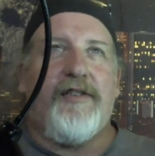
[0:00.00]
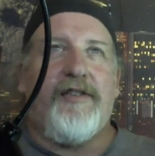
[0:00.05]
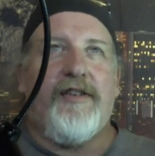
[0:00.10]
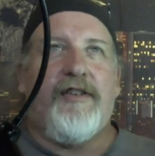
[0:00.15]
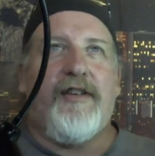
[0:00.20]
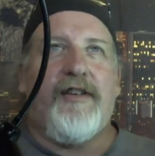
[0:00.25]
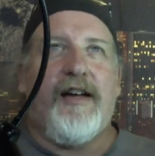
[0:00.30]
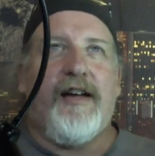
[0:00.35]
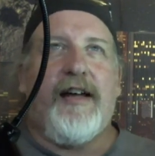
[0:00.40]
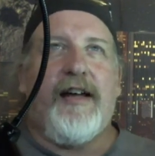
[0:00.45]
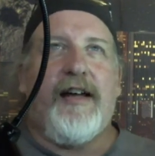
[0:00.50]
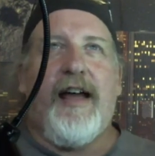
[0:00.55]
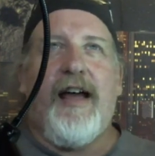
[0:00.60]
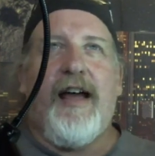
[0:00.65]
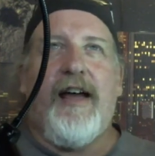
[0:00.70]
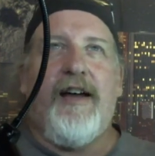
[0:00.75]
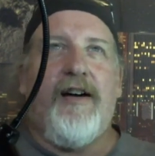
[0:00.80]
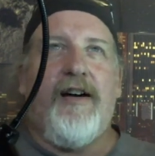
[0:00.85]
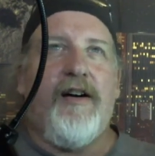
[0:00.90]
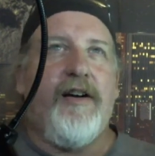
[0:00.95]
She's like,
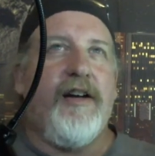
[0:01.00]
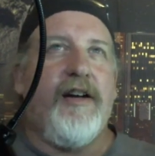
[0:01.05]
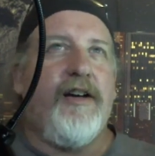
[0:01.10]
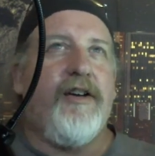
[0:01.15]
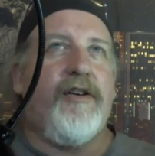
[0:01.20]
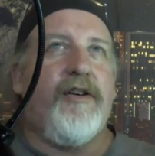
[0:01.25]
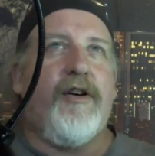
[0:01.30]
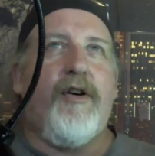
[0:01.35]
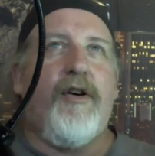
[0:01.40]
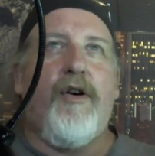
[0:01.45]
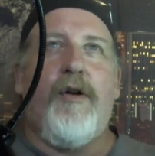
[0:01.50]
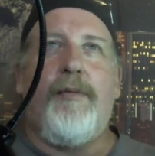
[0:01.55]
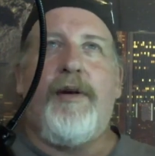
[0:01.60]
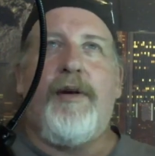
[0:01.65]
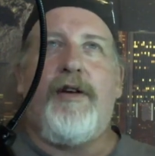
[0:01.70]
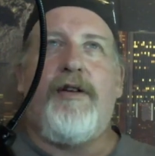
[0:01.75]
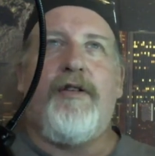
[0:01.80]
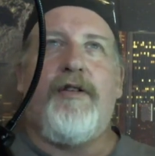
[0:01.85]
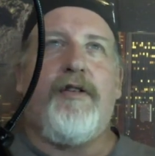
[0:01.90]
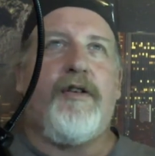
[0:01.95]
"Hey, honey, you're home
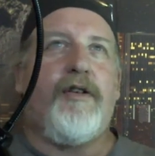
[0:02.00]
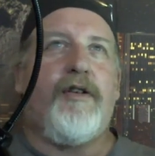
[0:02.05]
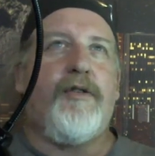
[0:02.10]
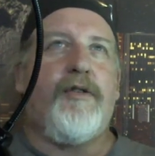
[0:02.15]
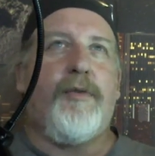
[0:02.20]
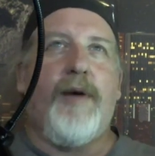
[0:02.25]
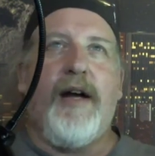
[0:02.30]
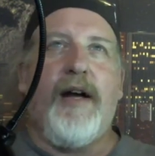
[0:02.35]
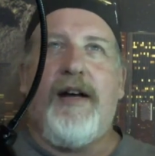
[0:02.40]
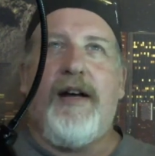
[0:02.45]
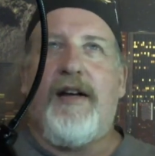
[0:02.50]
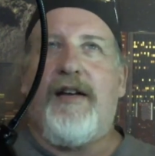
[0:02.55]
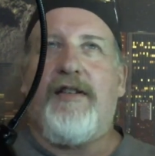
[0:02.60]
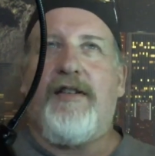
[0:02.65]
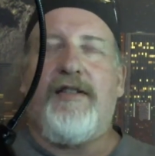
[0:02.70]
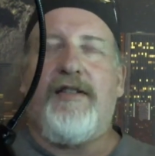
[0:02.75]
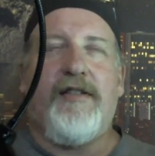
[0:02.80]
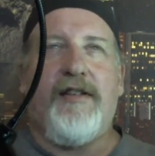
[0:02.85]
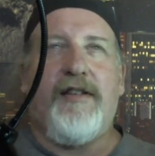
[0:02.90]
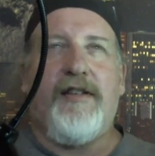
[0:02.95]
and you're the
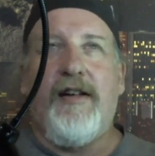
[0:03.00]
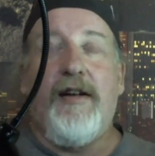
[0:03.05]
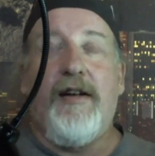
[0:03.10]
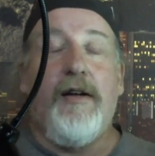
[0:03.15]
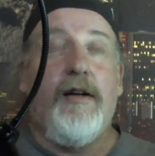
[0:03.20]
greatest."